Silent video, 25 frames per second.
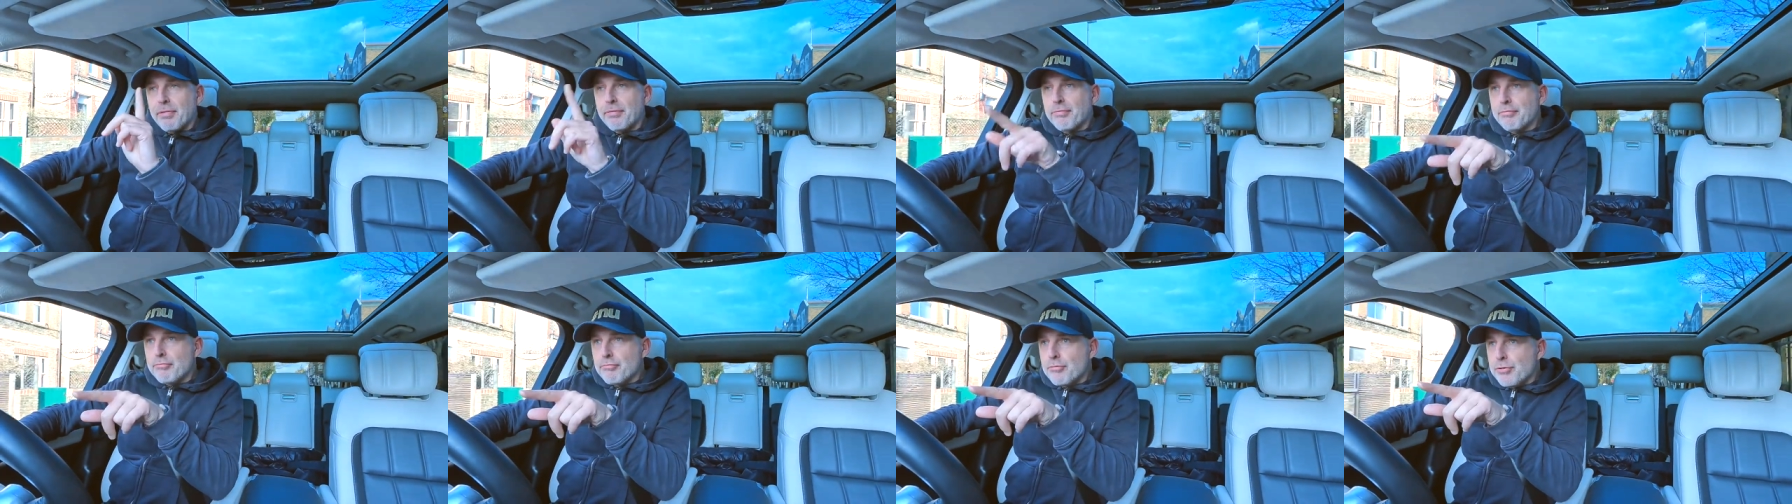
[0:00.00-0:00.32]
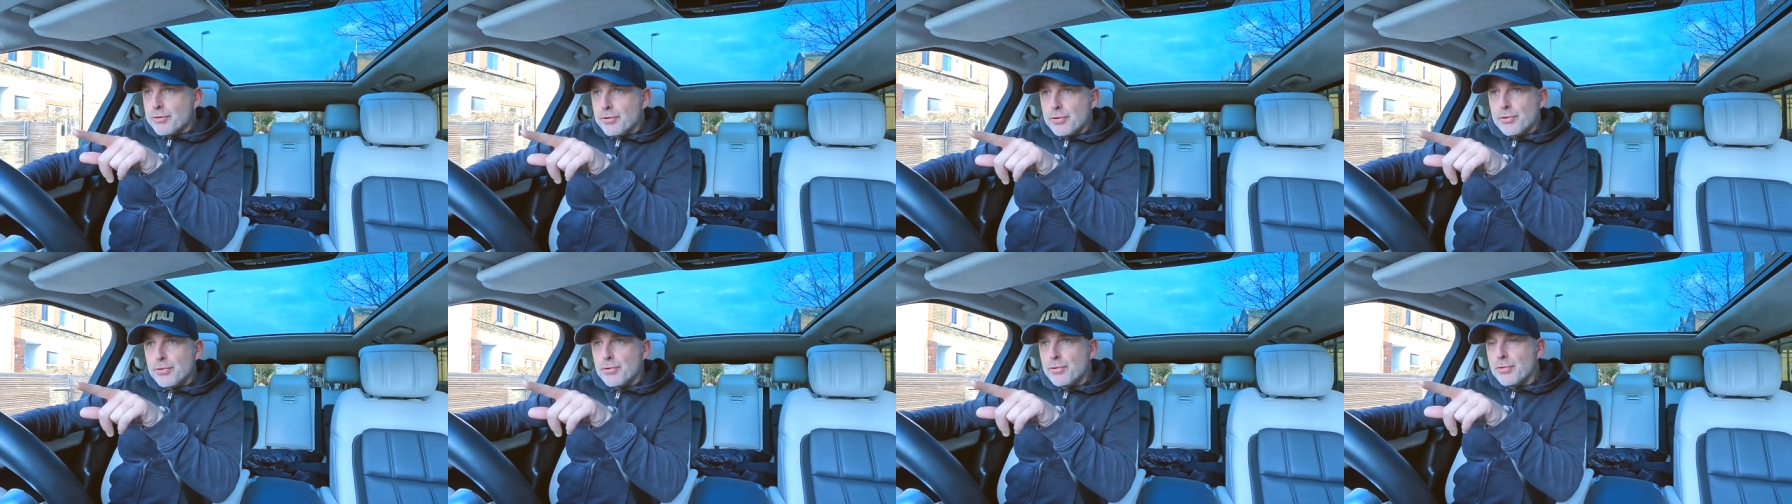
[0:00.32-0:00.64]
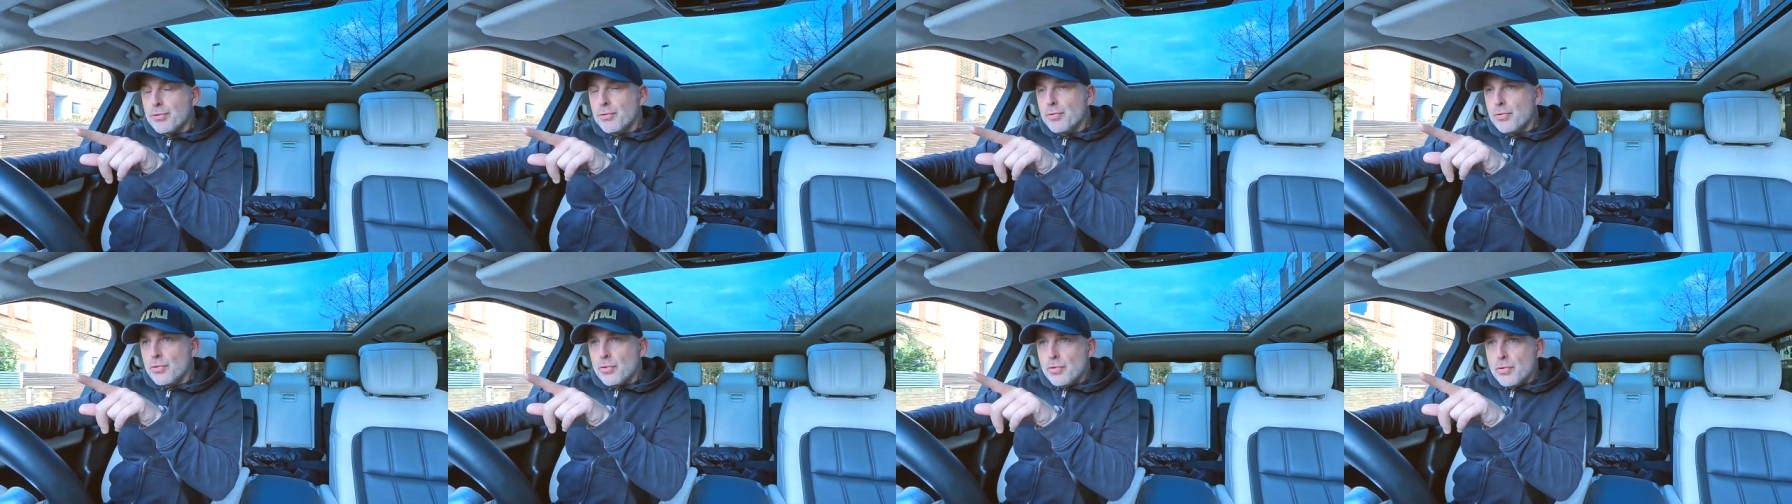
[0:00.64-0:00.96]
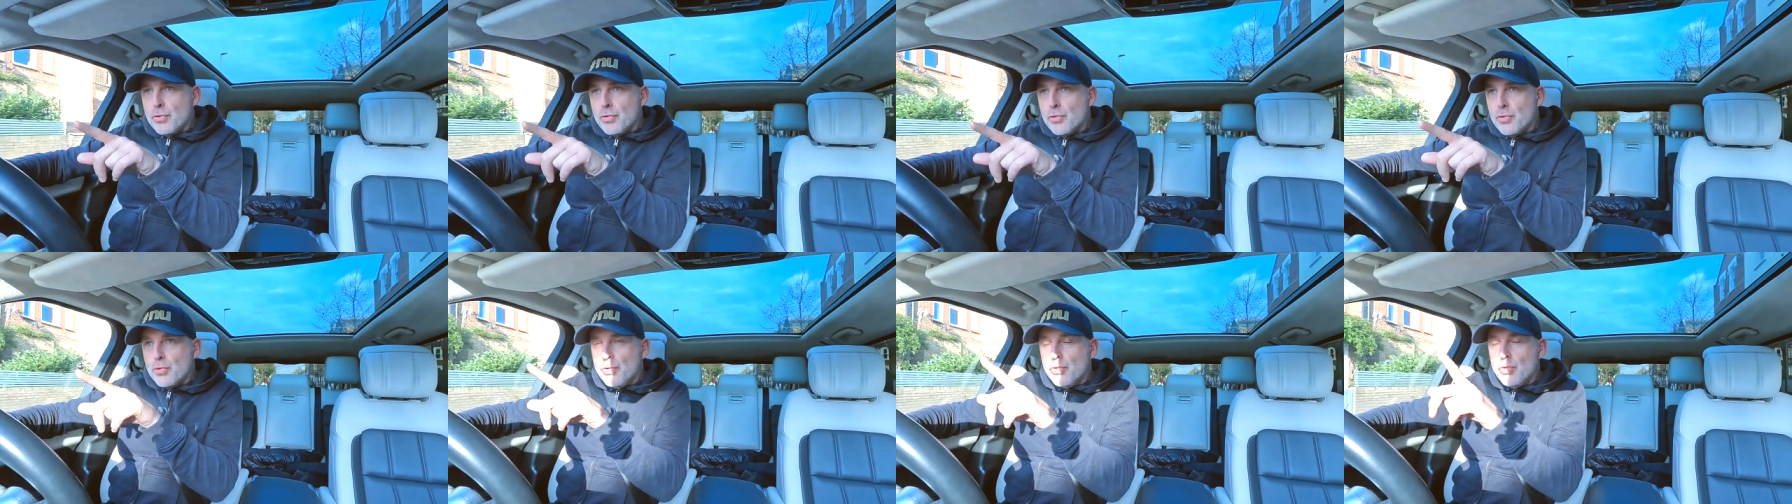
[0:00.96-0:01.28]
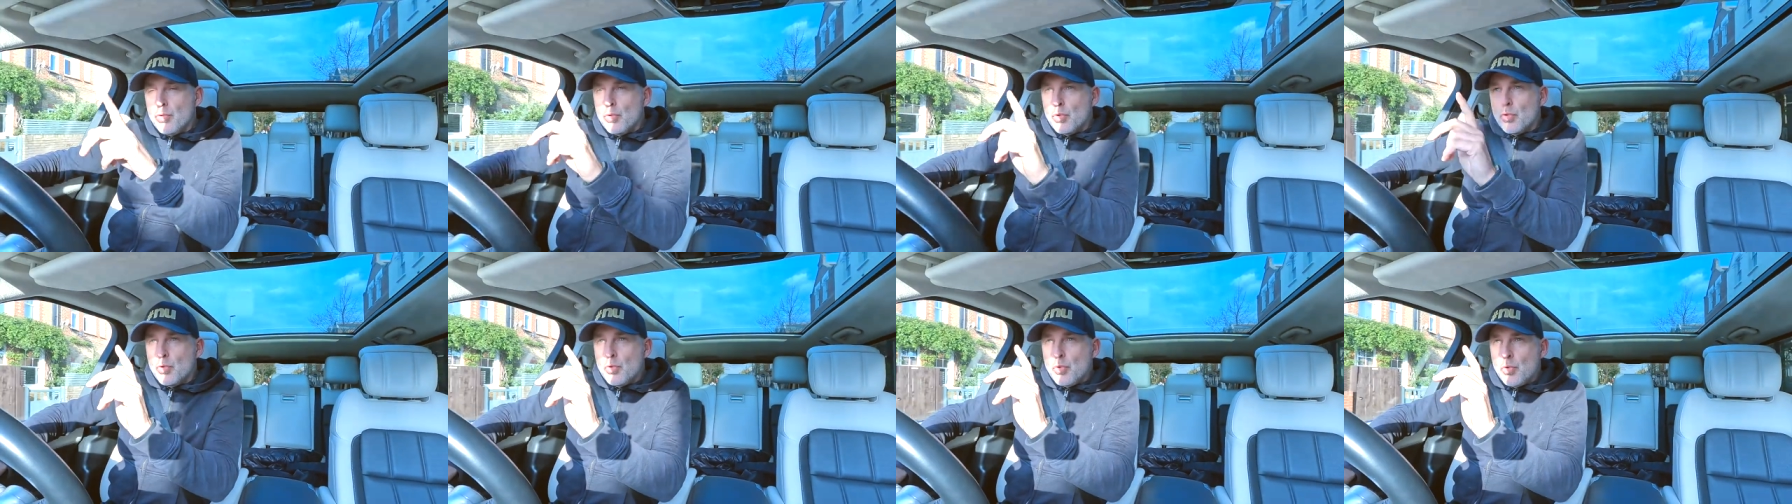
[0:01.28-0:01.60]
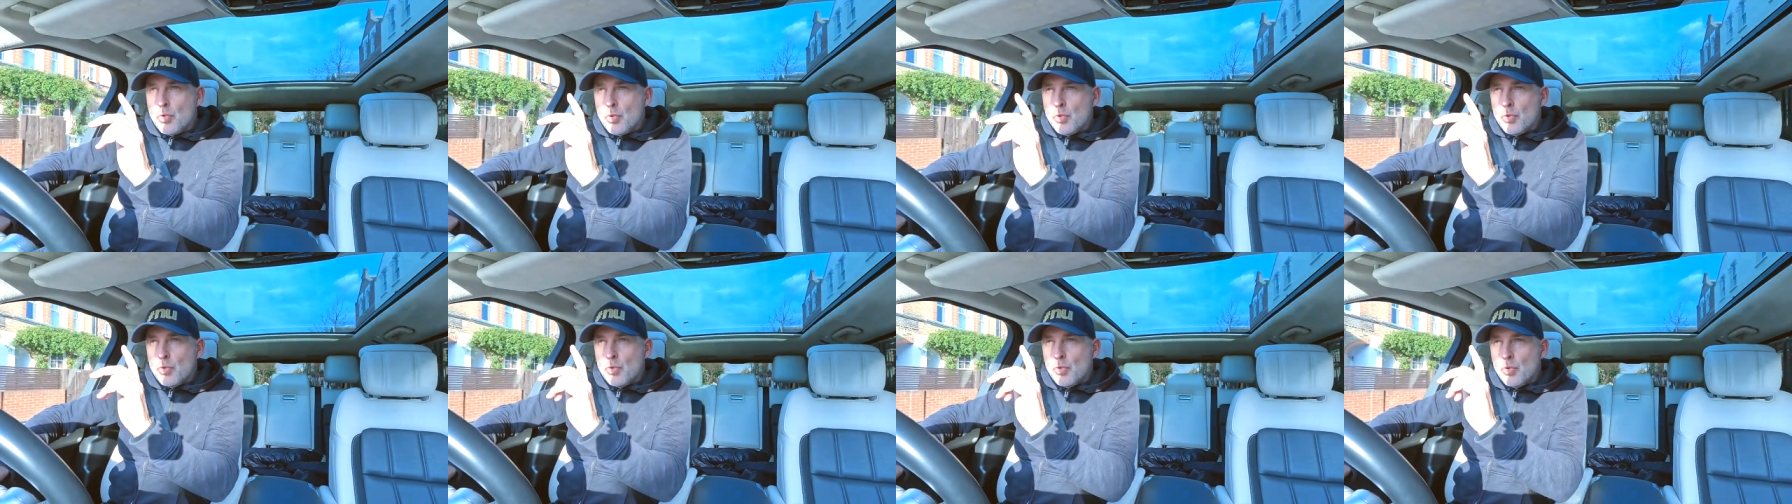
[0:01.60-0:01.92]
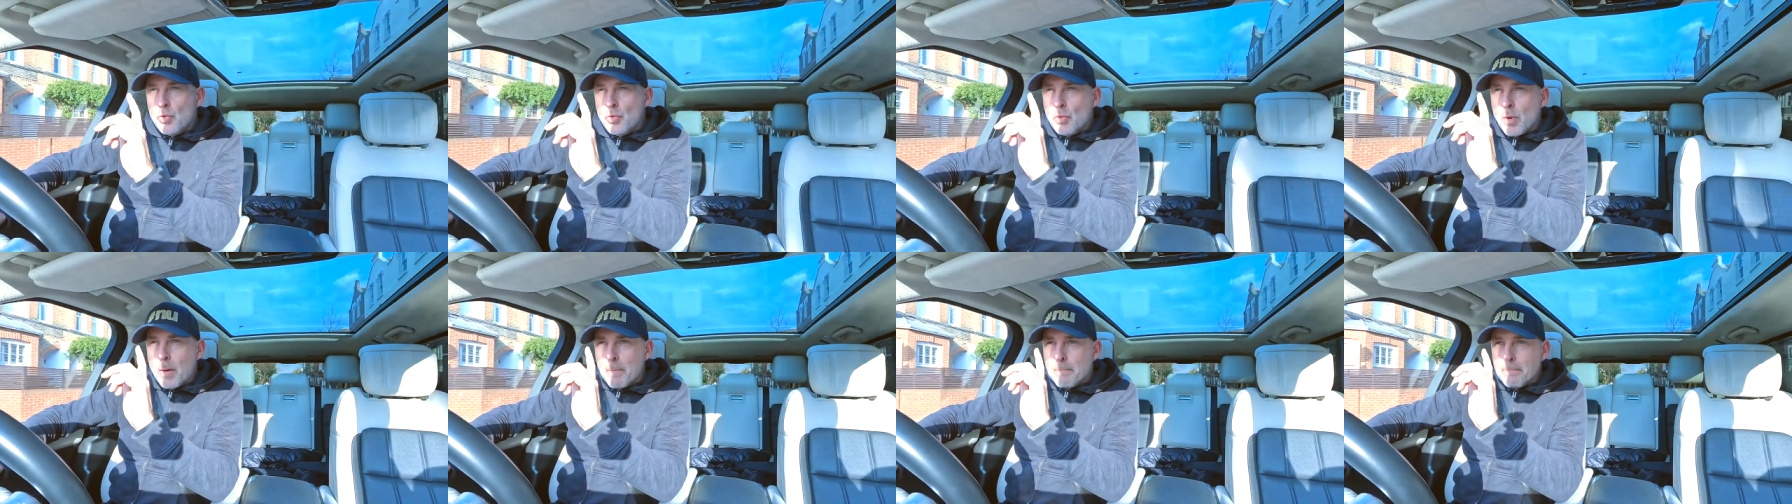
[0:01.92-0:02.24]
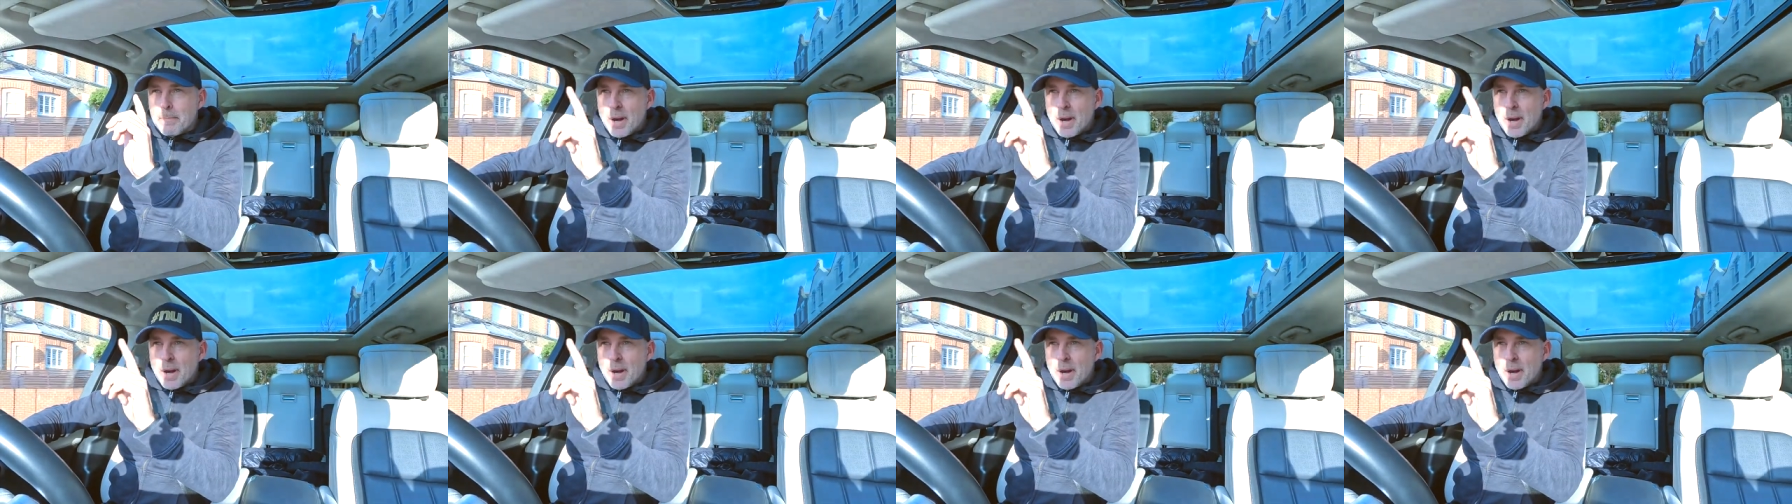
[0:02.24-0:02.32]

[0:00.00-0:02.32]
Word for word: through